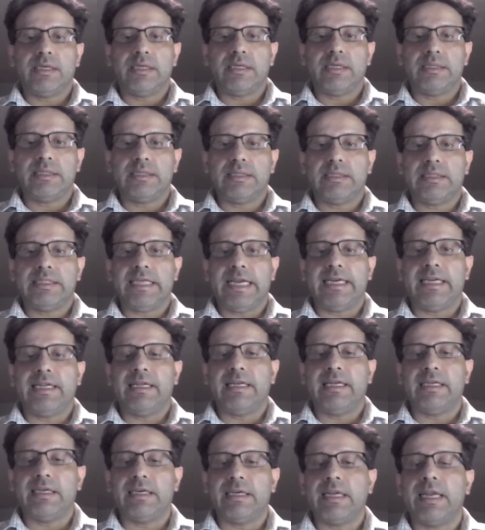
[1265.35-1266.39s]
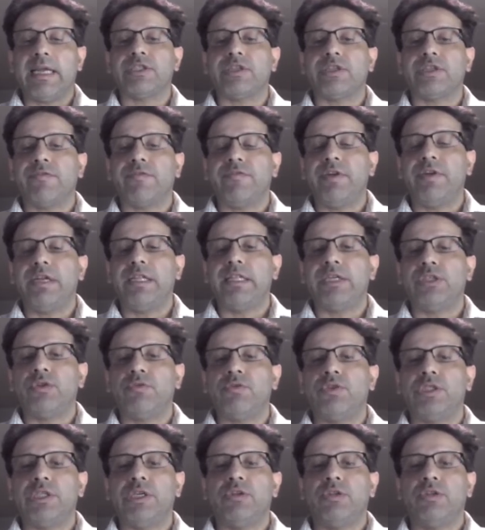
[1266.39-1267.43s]
setting connection field that you
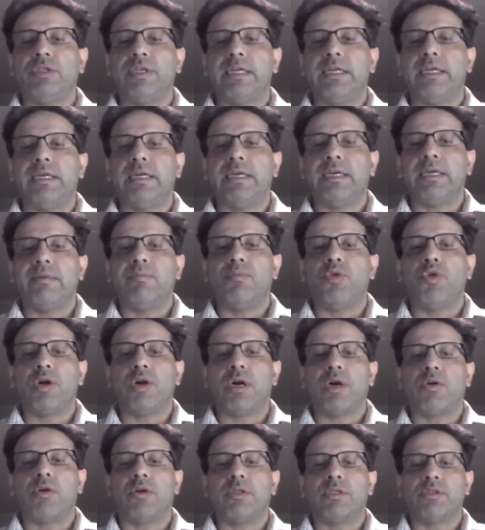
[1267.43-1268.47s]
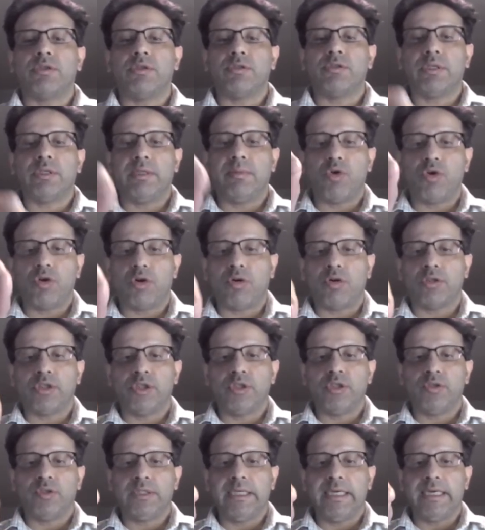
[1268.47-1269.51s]
would see on the Moca console. In the Moca console, you
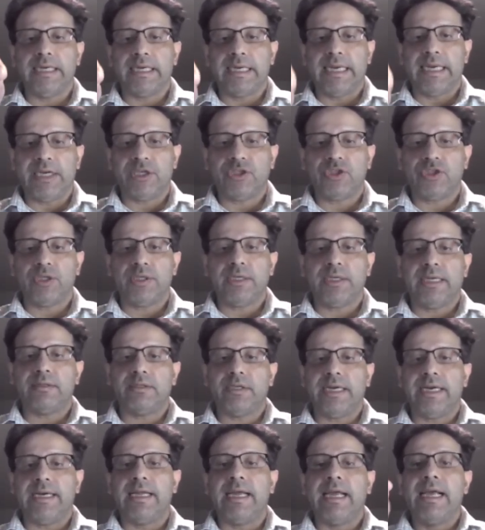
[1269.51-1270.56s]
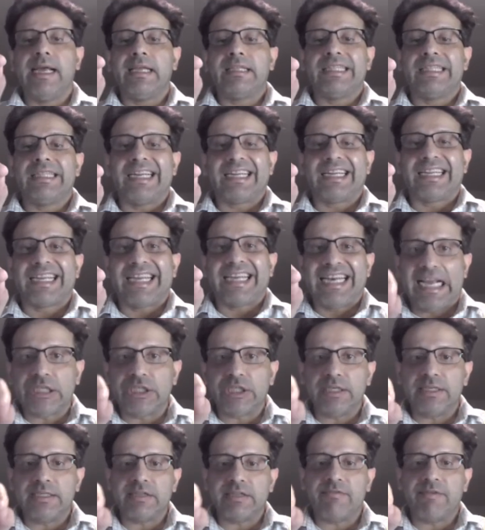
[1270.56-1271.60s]
see a connection and thread. That
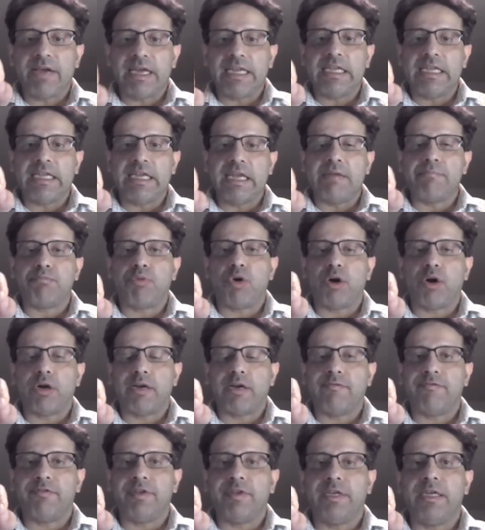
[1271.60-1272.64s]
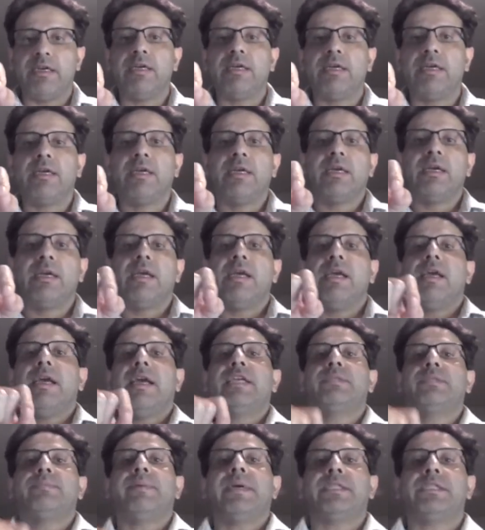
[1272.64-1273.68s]
connection is a very important field,
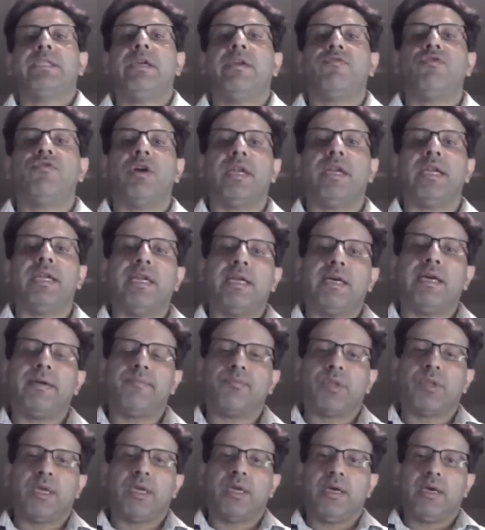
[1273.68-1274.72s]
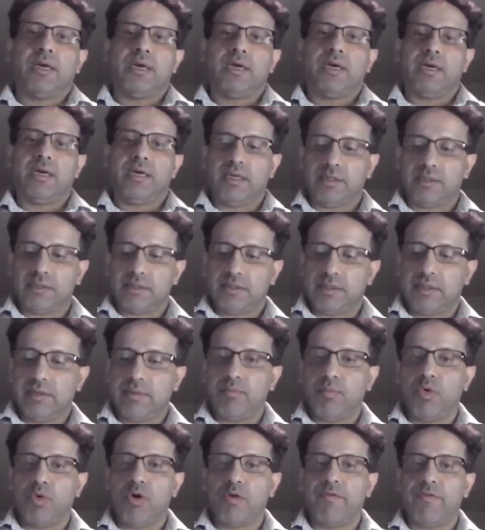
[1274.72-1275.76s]
especially if you are in a
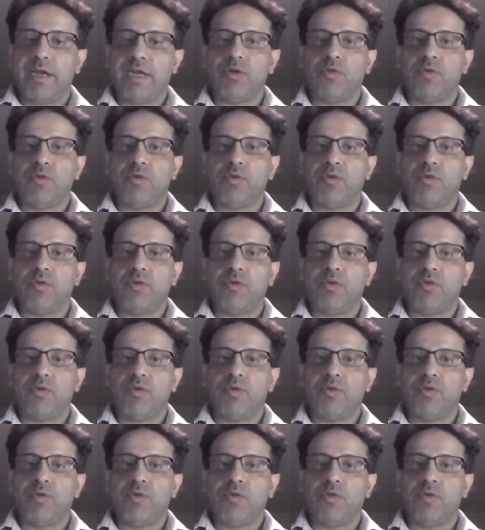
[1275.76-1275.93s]
mode where